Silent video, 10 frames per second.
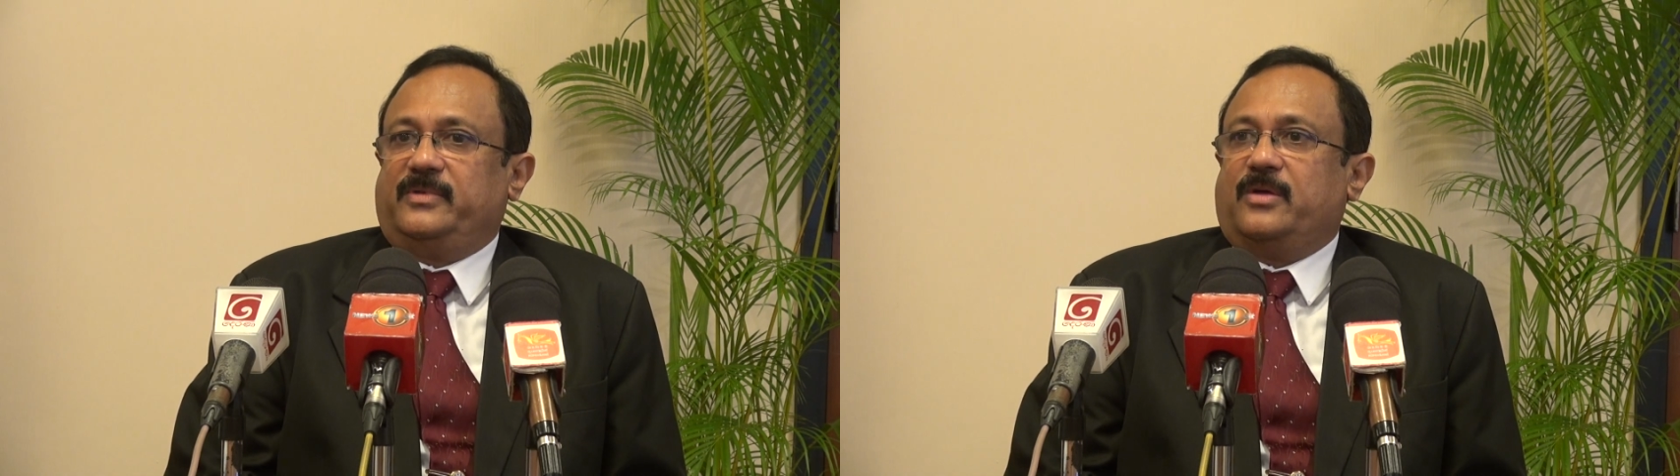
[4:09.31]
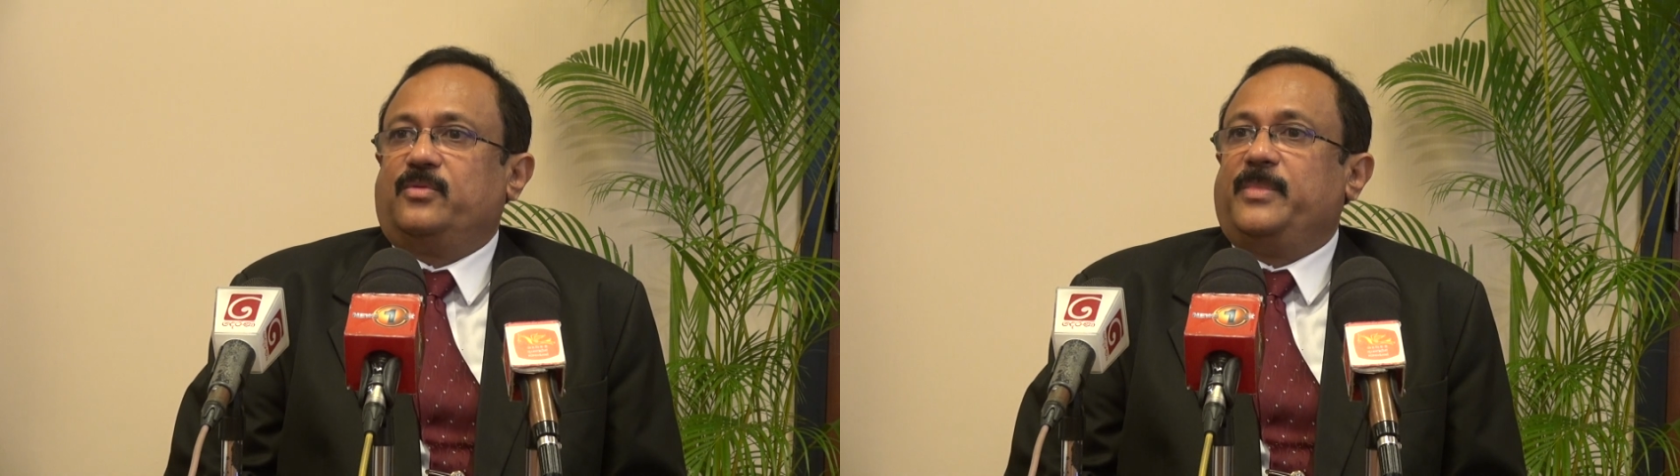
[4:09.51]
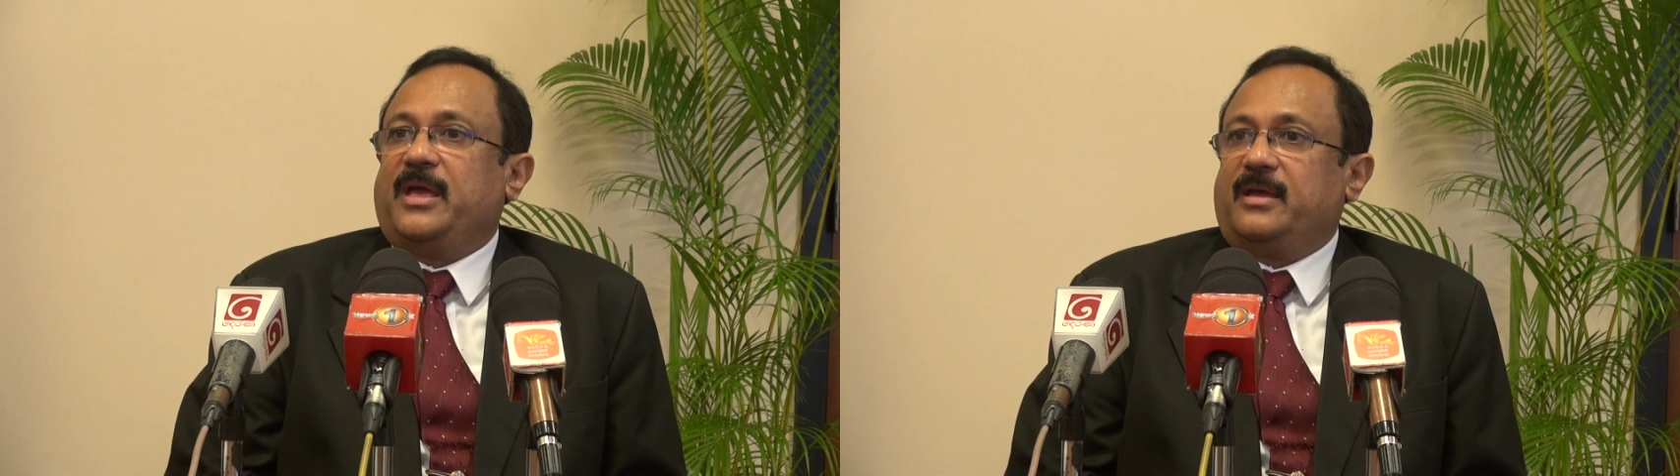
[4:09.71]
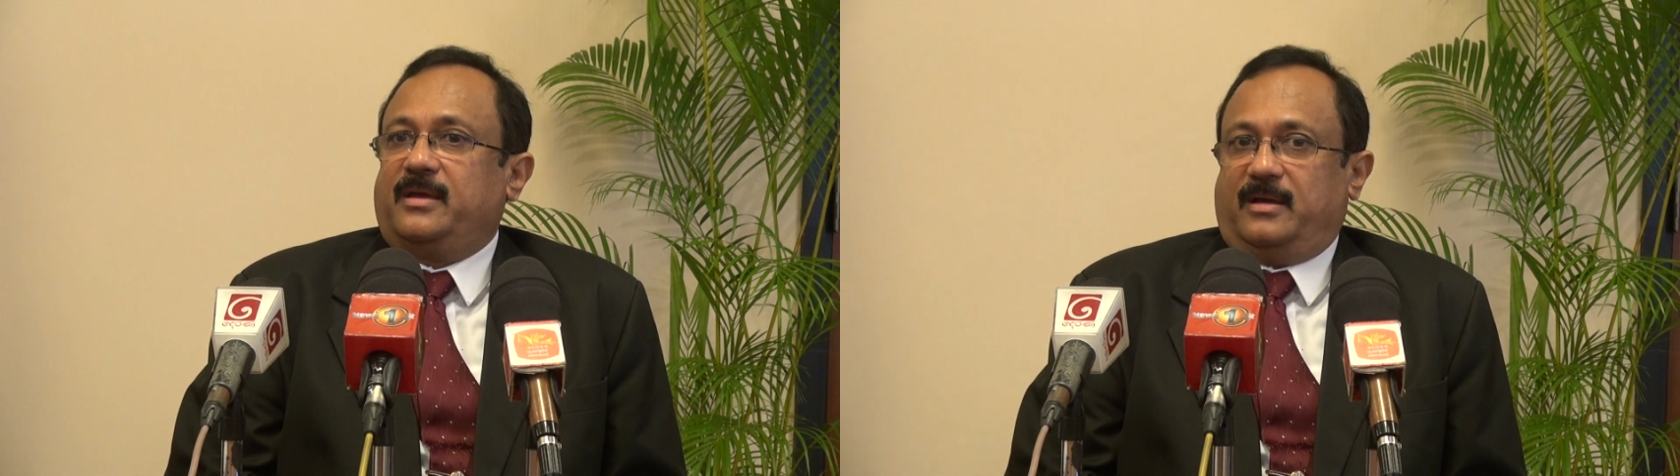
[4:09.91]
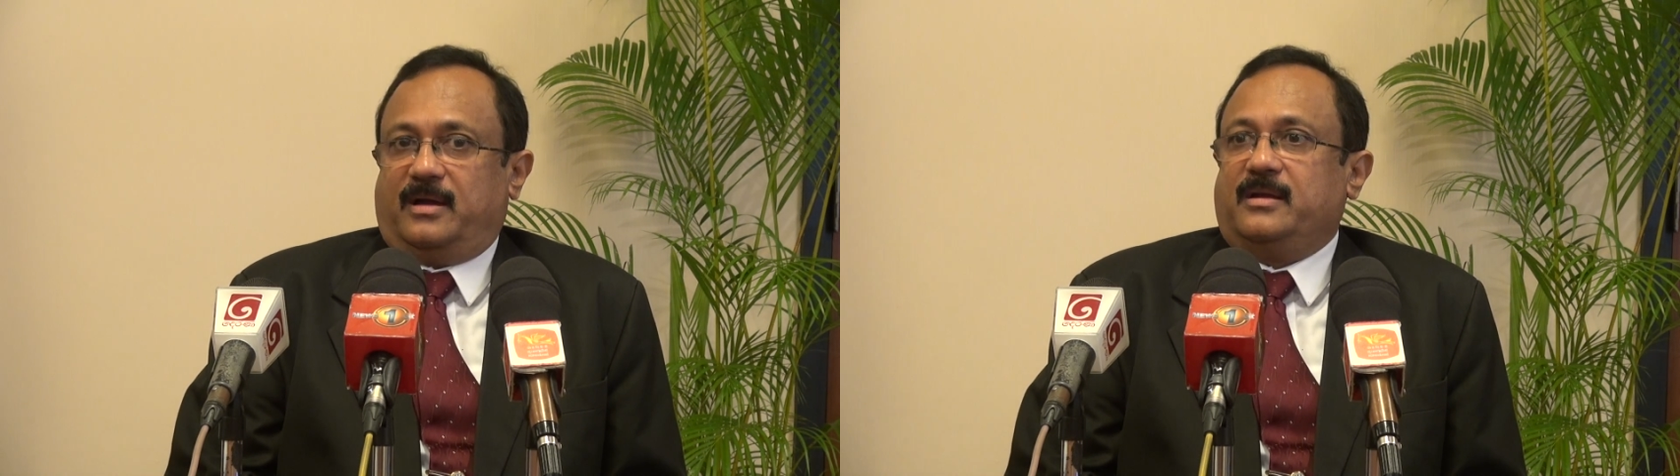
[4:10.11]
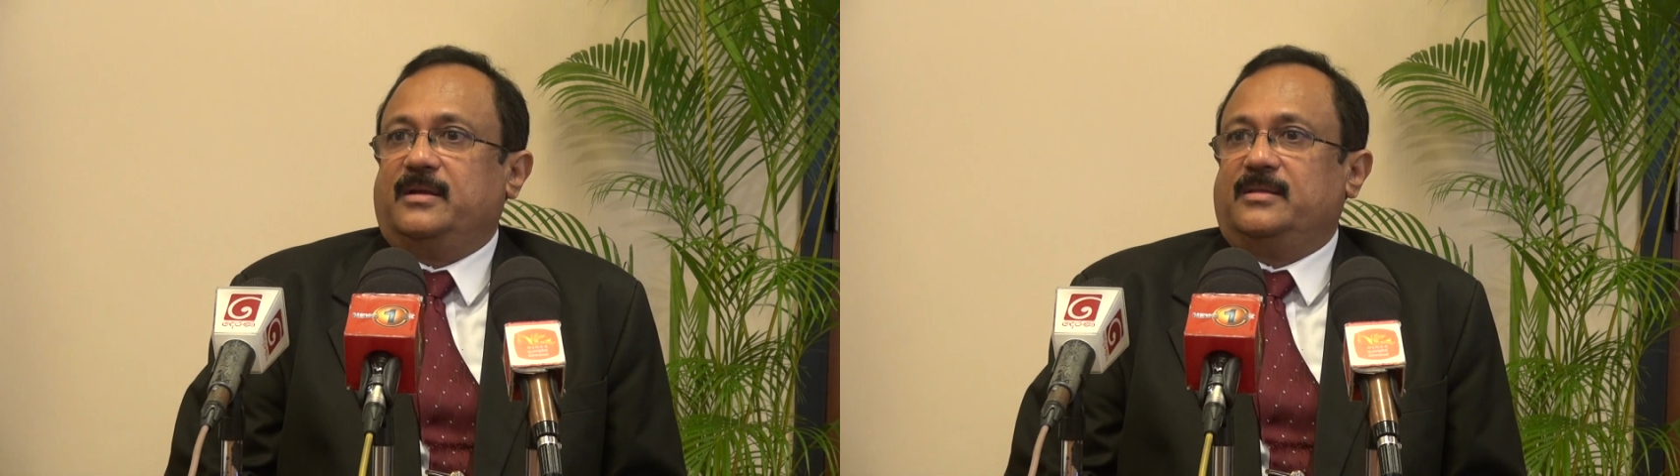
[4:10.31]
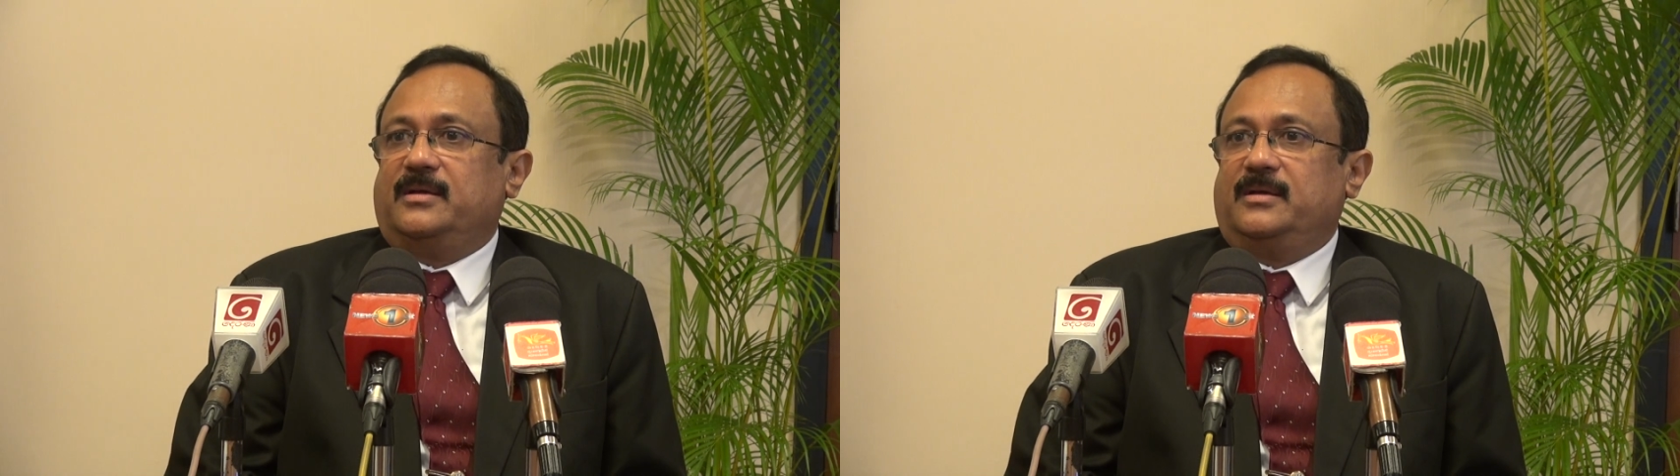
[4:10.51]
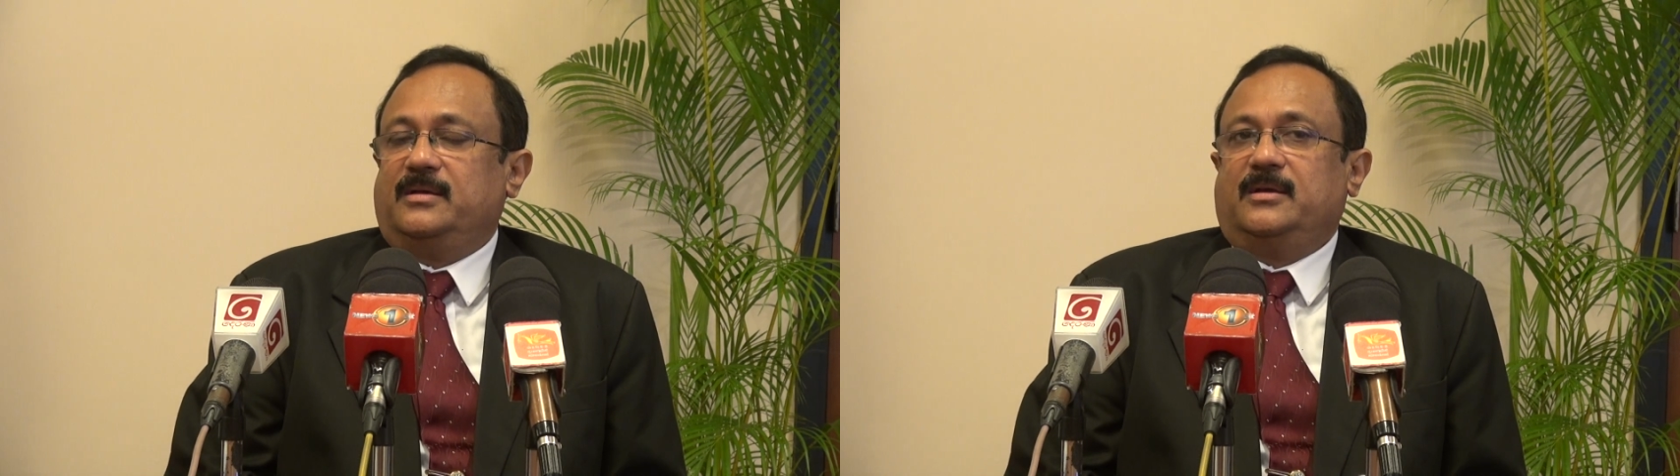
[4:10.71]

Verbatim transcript: have to make under the